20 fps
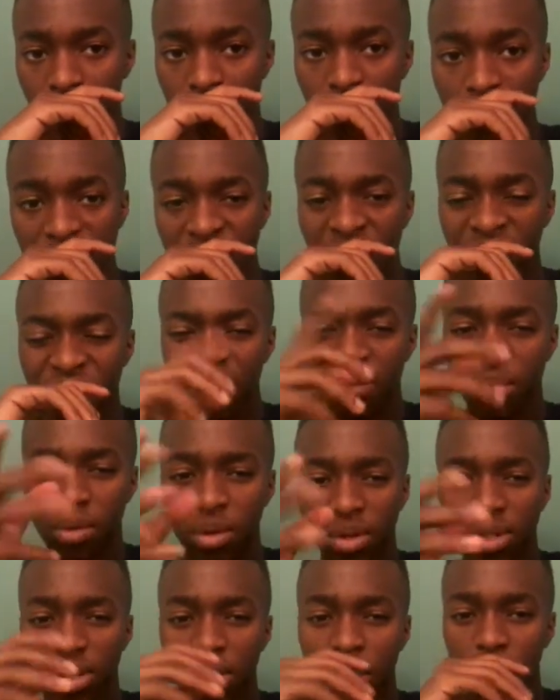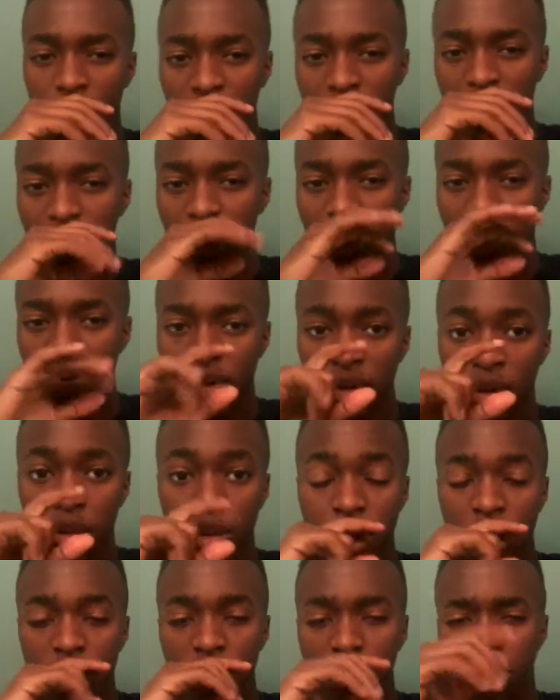It was near 4 stars. It was a little
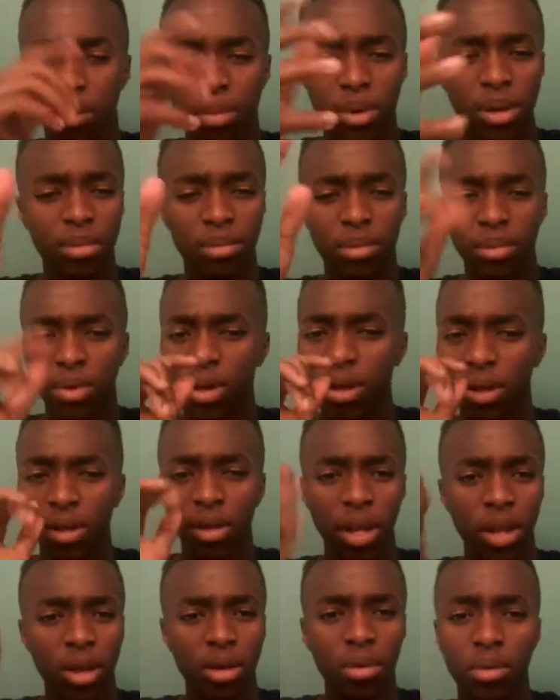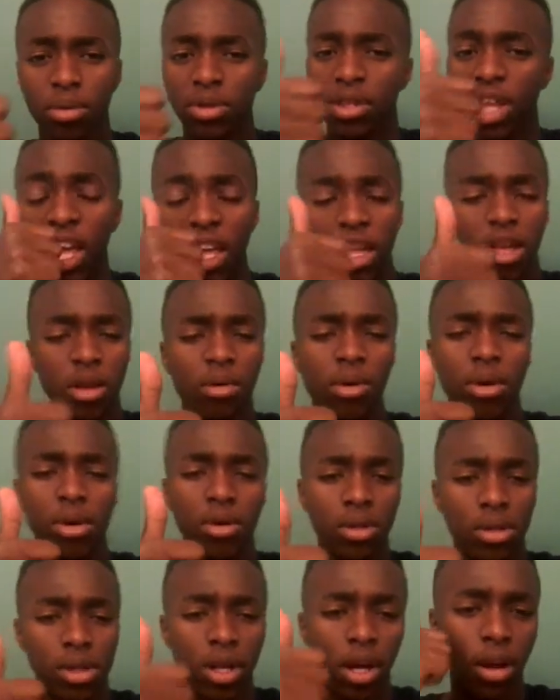bit slow, but thank you,
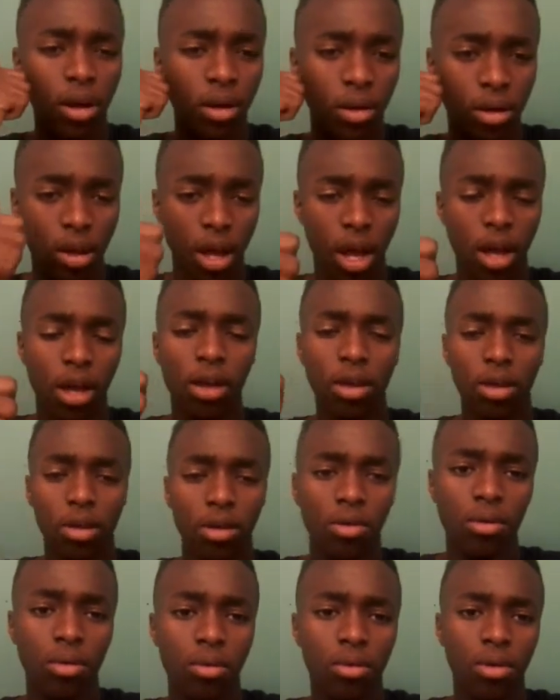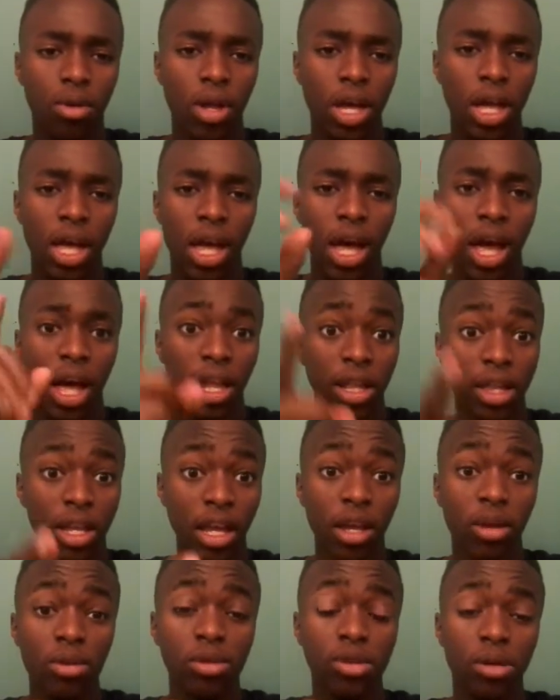Undertaker. Thank you. And
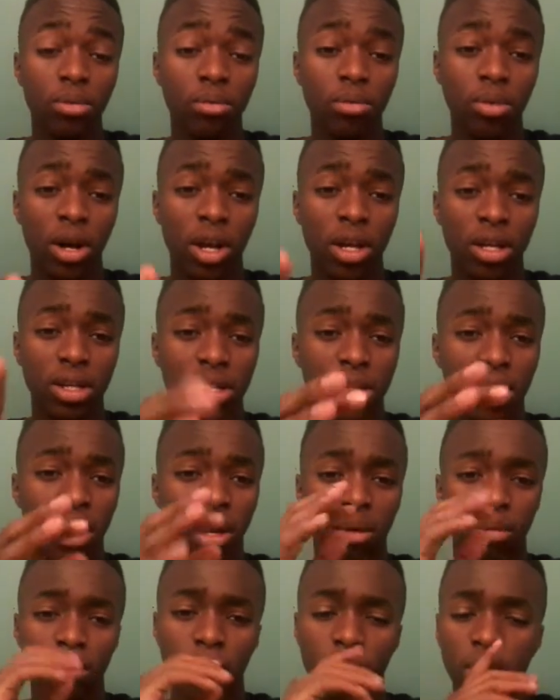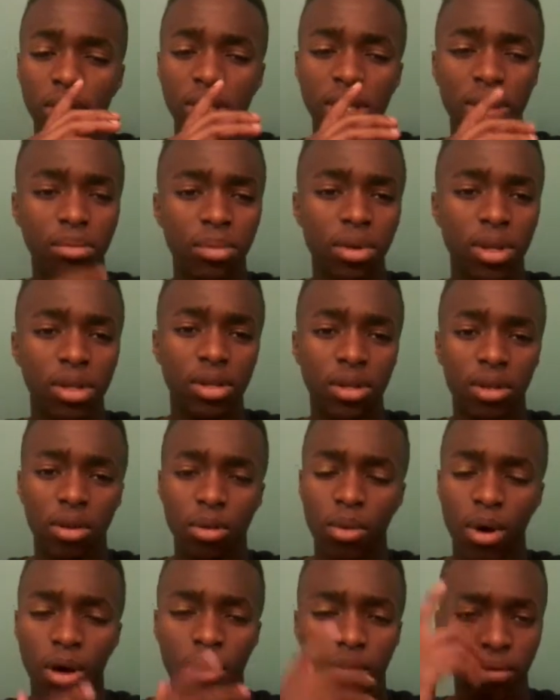thank you, Jim Ross. Rest in peace to your
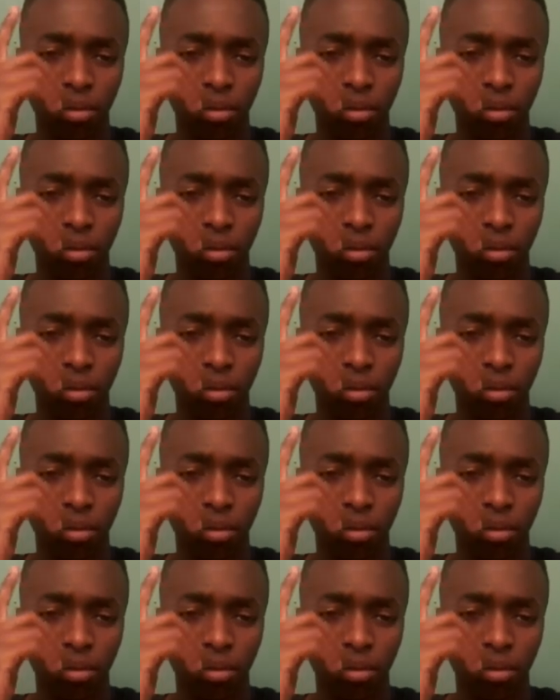wife.